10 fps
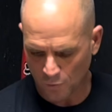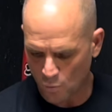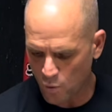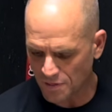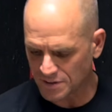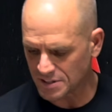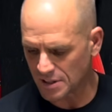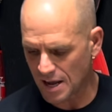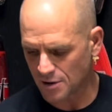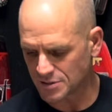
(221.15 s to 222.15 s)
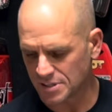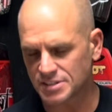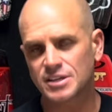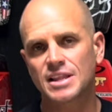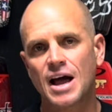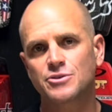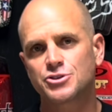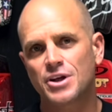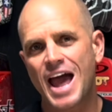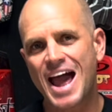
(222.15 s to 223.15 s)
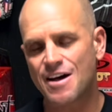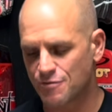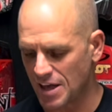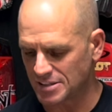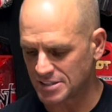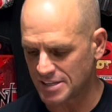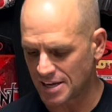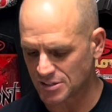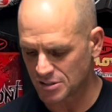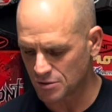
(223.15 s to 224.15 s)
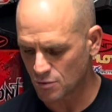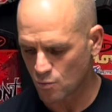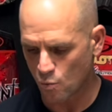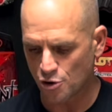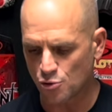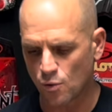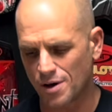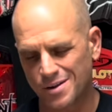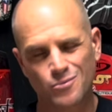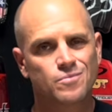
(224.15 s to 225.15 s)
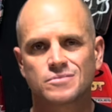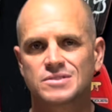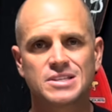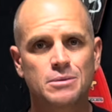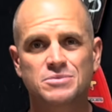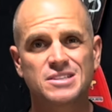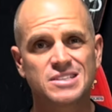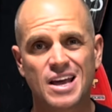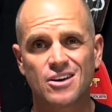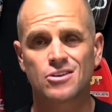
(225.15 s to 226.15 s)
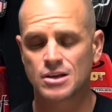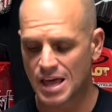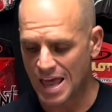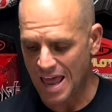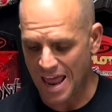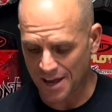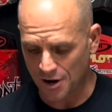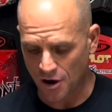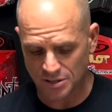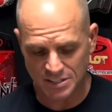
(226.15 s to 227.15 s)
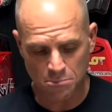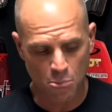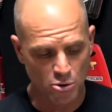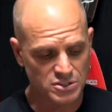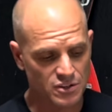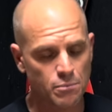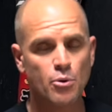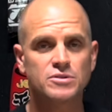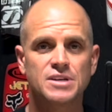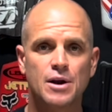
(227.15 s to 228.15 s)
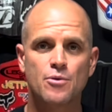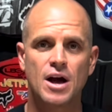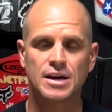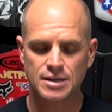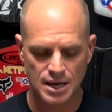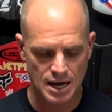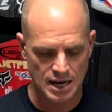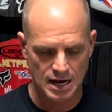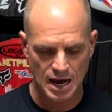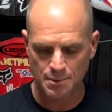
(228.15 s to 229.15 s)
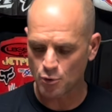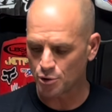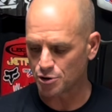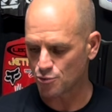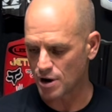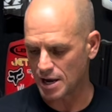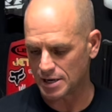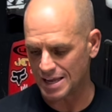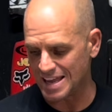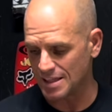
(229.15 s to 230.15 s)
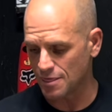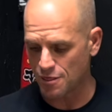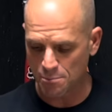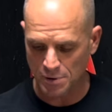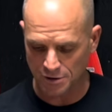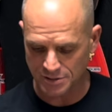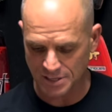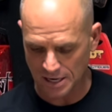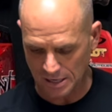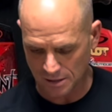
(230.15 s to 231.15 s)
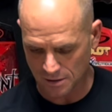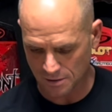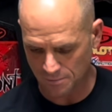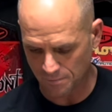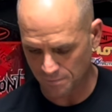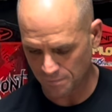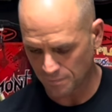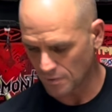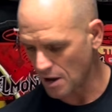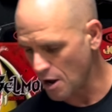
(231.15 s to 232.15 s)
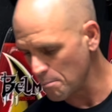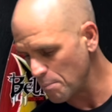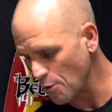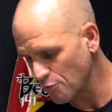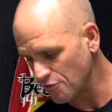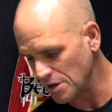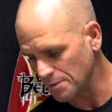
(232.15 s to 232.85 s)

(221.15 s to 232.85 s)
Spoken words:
What this allows you to have that stance where you want it, tip to tail. And honestly, most of the boards that I ride, I'm going to ride in the middle setting on both feet.